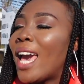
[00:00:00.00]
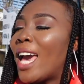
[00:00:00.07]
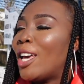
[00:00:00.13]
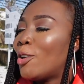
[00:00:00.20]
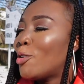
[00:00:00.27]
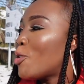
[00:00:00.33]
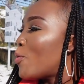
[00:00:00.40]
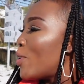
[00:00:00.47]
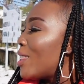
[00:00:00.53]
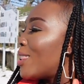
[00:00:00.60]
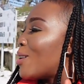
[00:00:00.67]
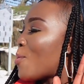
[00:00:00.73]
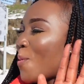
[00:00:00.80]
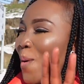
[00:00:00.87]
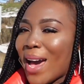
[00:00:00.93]
And you know when
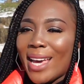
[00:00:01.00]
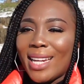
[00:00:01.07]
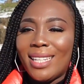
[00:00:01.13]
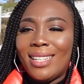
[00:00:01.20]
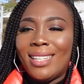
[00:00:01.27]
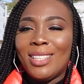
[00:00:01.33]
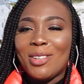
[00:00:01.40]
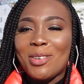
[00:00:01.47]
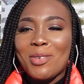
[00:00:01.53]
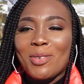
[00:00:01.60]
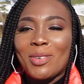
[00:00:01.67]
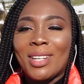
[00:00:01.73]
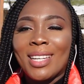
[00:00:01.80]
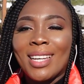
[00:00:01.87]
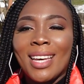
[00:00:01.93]
the white, you
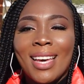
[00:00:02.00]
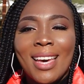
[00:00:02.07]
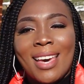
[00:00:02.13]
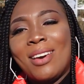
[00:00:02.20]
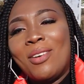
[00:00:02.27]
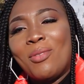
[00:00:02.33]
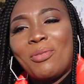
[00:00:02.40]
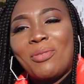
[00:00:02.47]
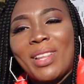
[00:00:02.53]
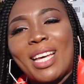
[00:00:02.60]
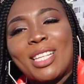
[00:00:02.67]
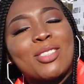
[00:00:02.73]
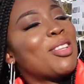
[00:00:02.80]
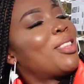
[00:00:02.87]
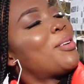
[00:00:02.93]
know,
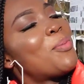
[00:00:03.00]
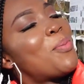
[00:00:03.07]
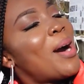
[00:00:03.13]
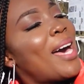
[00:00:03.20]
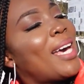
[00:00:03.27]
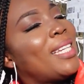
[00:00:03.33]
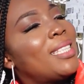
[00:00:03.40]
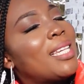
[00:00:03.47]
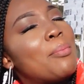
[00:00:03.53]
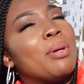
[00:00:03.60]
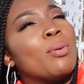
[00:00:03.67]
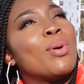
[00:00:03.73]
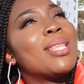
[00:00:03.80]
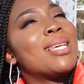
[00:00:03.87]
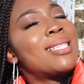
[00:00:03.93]
reflects on the white, I
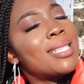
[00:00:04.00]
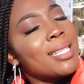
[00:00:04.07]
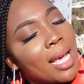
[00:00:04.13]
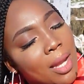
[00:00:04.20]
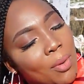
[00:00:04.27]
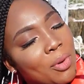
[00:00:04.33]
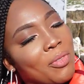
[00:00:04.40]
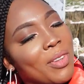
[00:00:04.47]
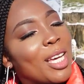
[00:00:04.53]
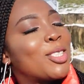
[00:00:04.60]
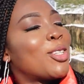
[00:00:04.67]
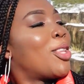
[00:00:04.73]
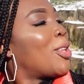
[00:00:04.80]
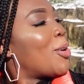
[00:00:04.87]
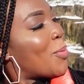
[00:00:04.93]
mean when the sun reflects on